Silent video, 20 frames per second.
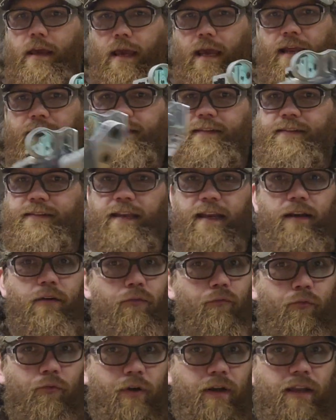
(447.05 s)
It
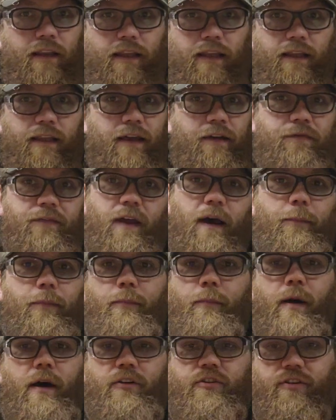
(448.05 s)
didn't really lift up
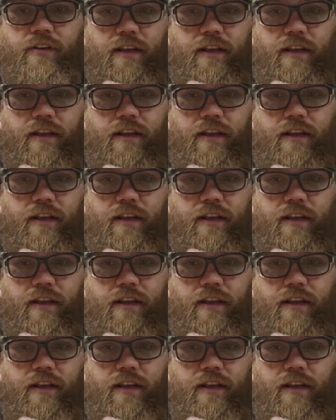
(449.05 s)
much.